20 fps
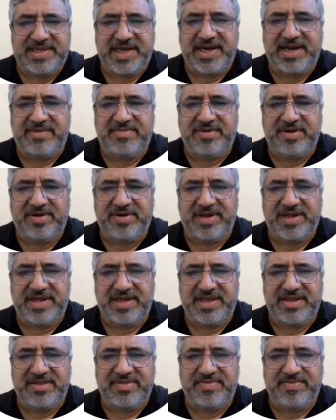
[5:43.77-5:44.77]
Channel
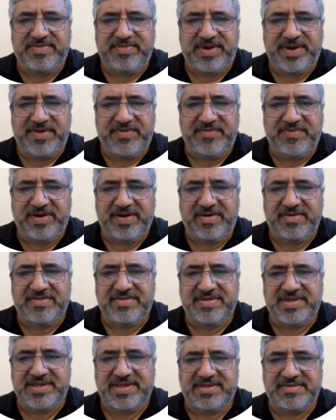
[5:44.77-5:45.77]
modeling
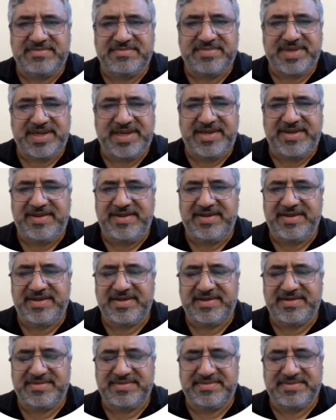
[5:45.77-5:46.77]
involves many
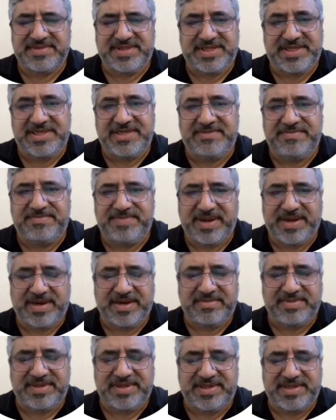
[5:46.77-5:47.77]
key
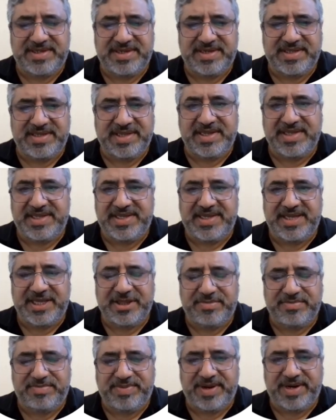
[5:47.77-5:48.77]
parameters, the key
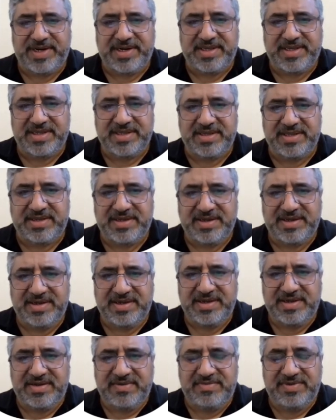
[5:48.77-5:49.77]
aspects
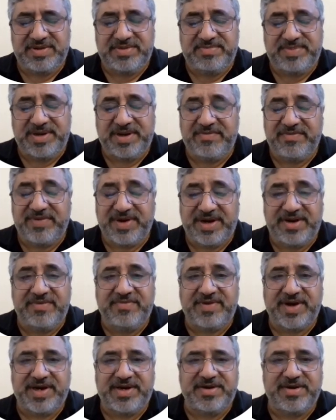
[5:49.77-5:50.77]
which play a very
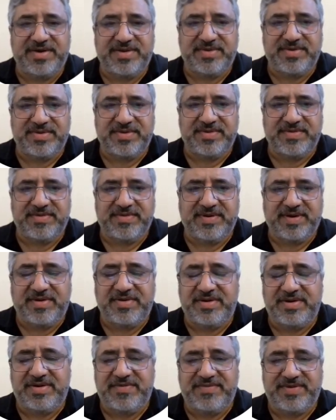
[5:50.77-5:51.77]
vital role, not
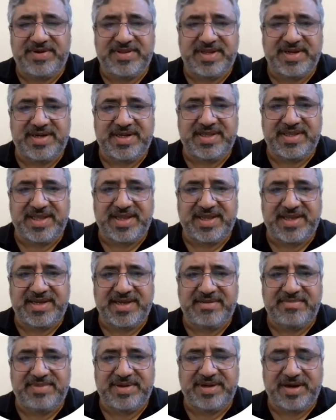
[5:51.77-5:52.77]
only for the
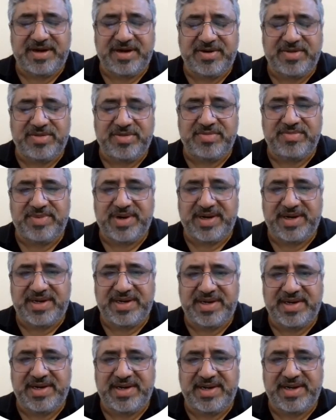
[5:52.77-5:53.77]
design, but also
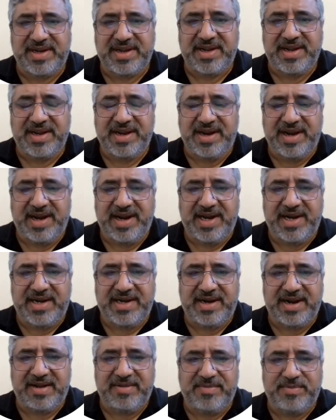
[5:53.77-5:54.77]
maintaining
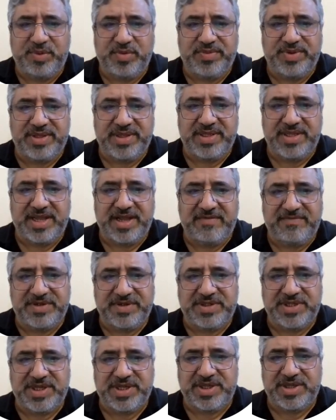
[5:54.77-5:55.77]
and improving the
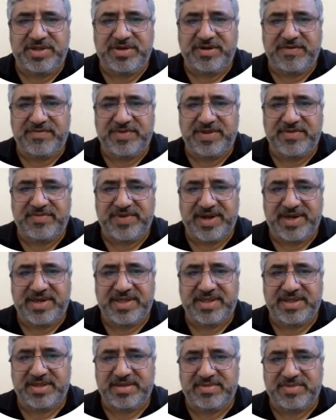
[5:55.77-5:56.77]
efficiency of the
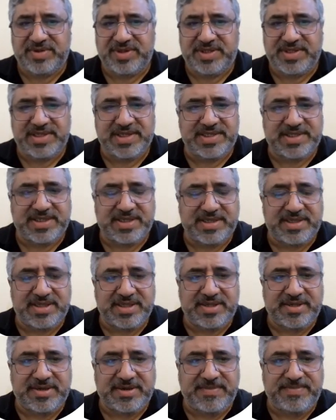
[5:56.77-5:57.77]
wireless communication
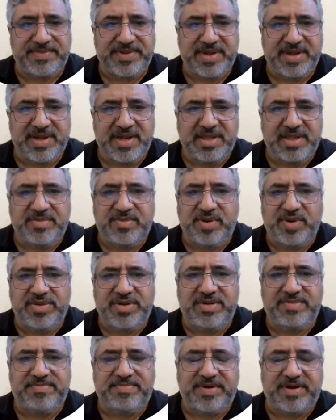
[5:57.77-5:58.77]
system.
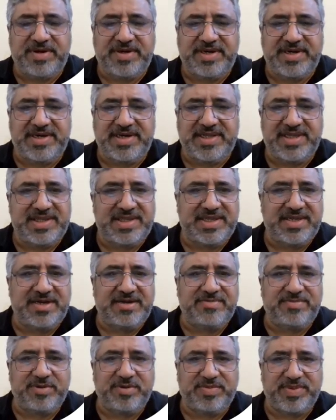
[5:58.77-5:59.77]
Most important is
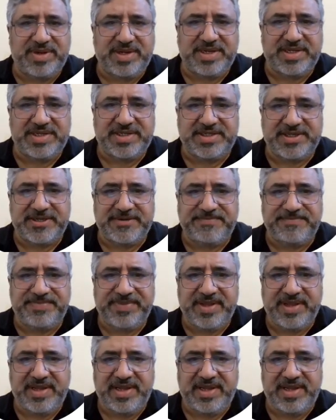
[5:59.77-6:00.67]
signal propagation.